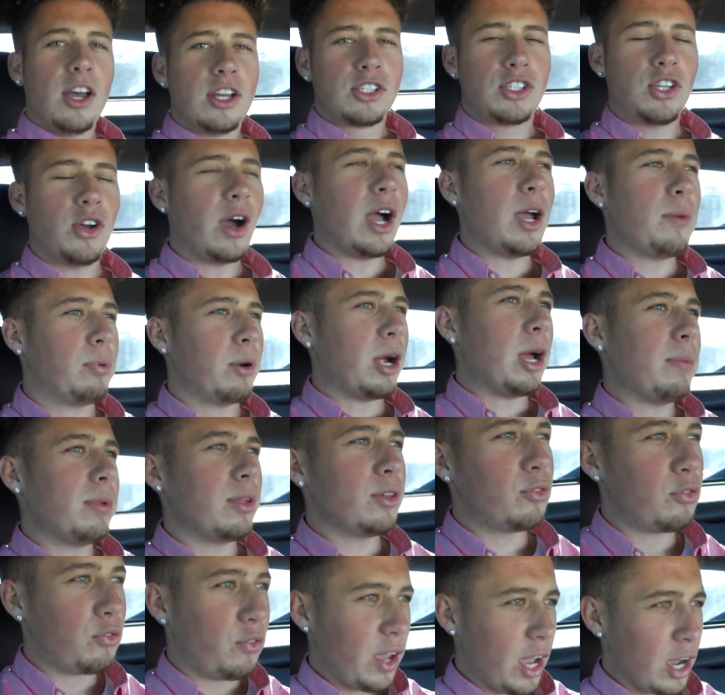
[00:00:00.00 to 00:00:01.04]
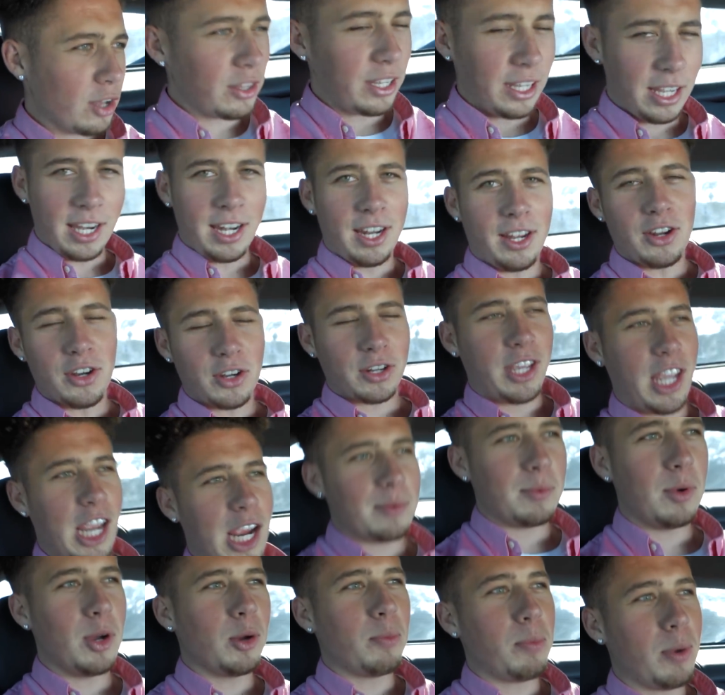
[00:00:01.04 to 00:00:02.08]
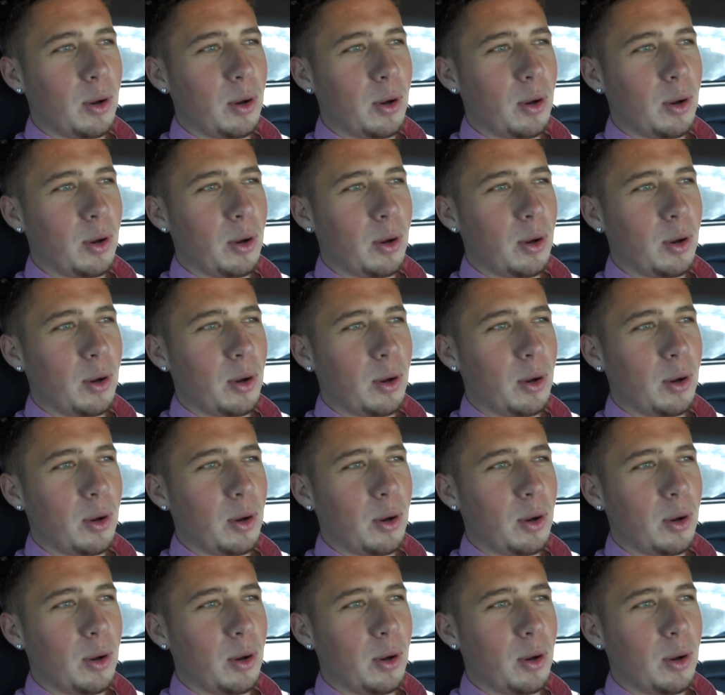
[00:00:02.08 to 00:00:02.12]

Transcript: So I probably failed at getting on a camera,